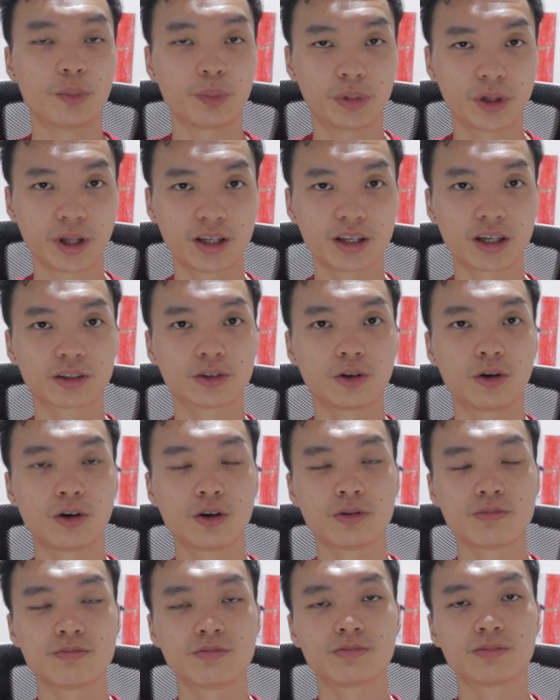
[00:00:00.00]
Playing at
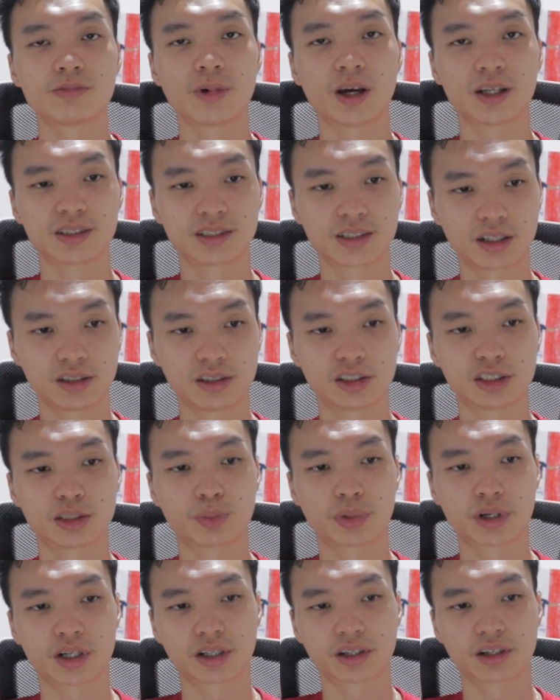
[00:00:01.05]
home at
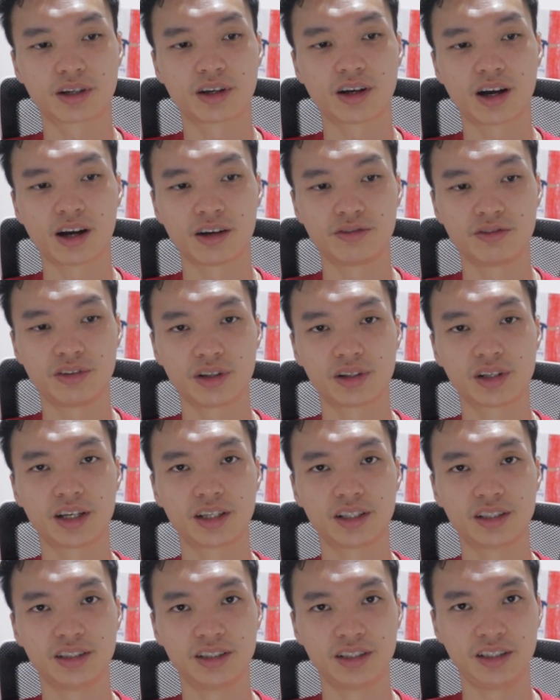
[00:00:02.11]
Selhurst Park, I feel
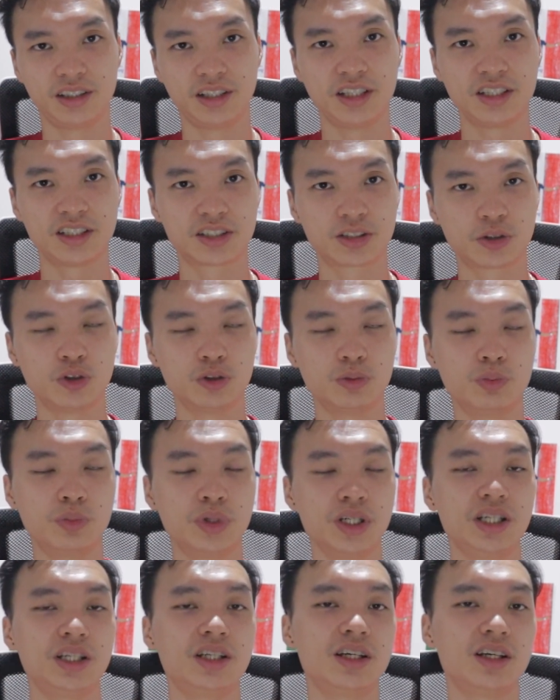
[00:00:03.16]
like this could
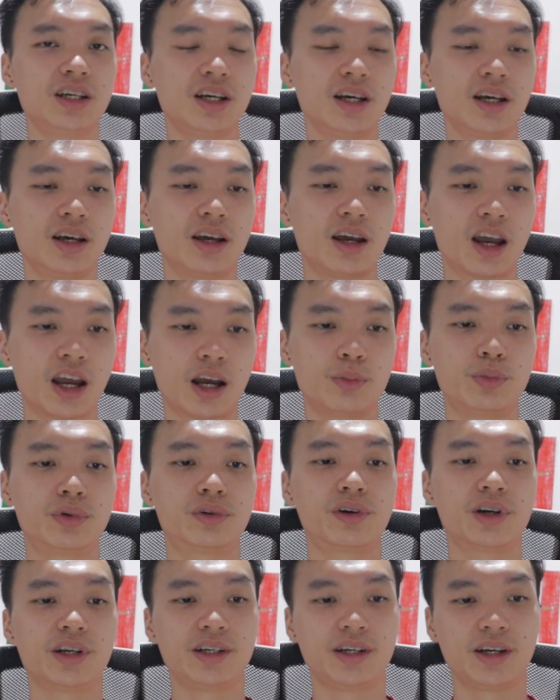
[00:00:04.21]
be
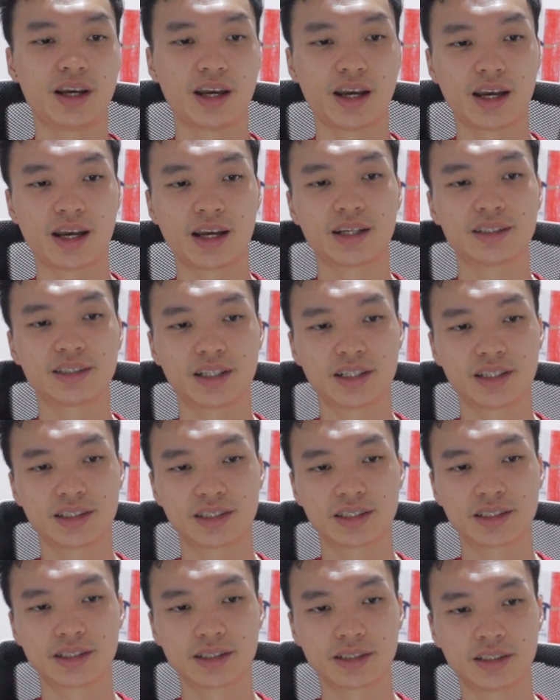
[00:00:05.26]
Ebery
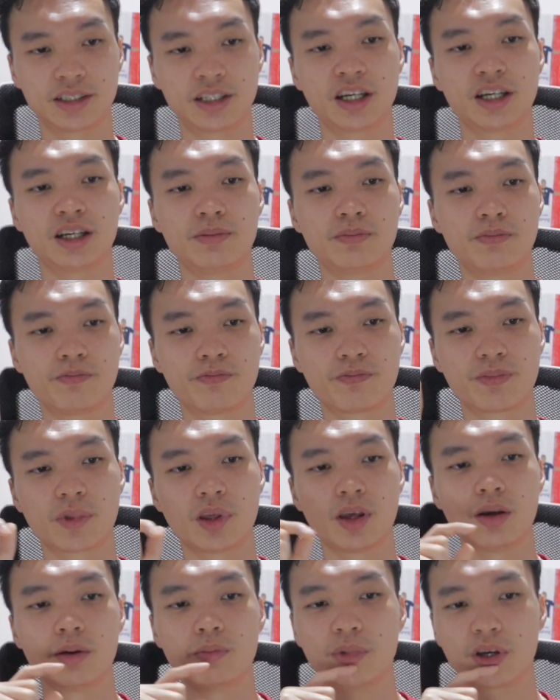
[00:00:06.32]
Eze's game,
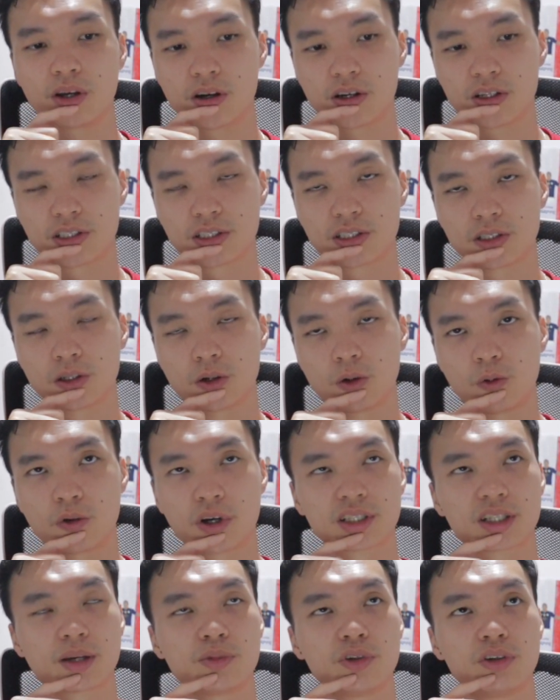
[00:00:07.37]
because
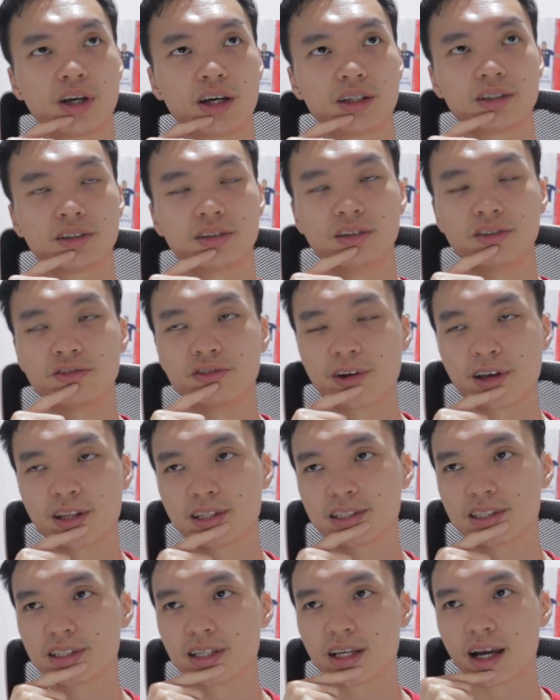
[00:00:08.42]
West Ham United
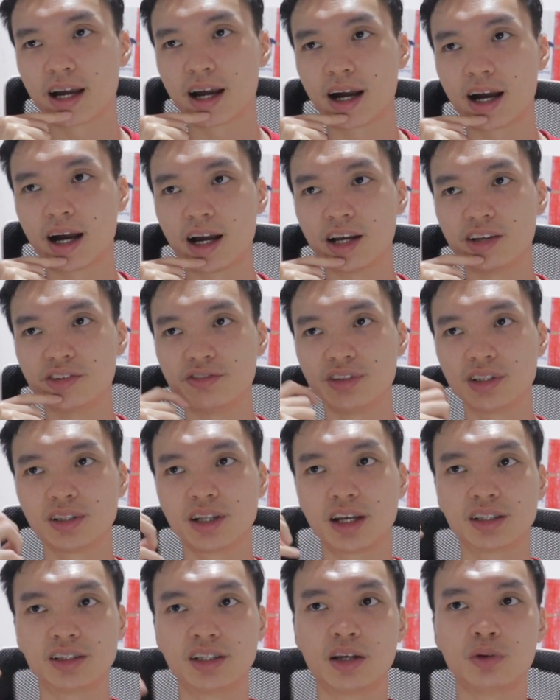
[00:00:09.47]
defense, I feel
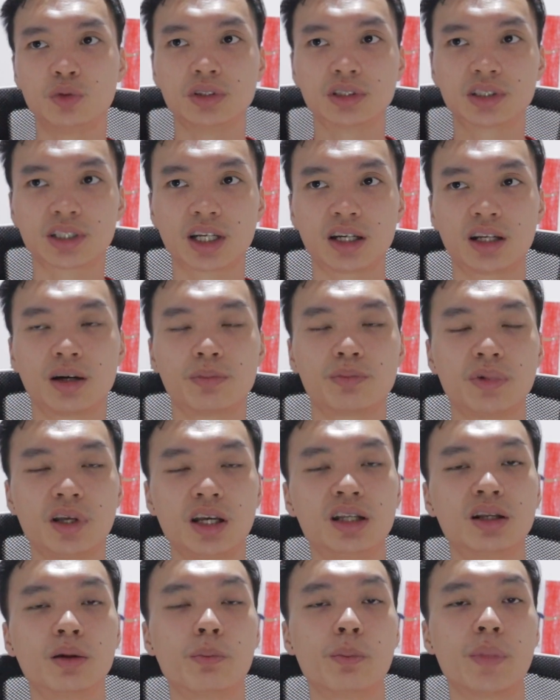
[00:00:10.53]
like they will set up
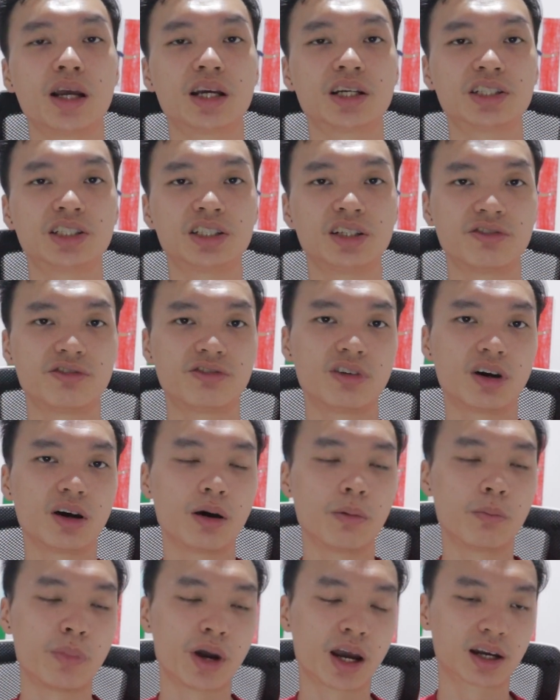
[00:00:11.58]
in a makeshift
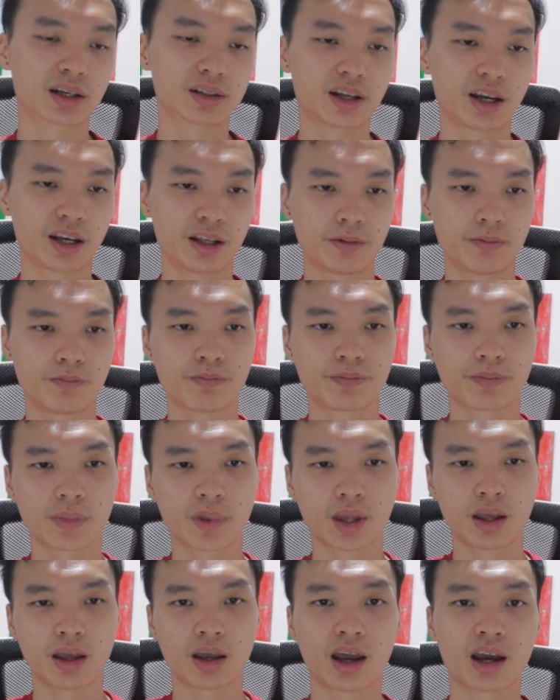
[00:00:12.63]
backline.
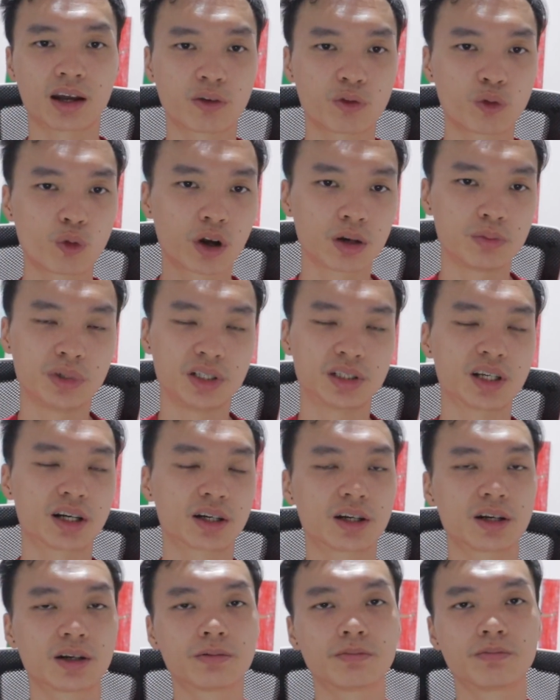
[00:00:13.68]
Aaron
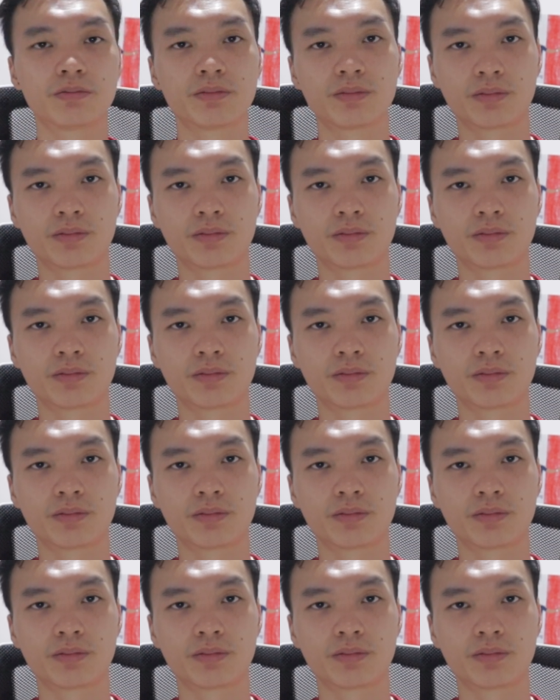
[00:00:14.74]
Wan-Bissaka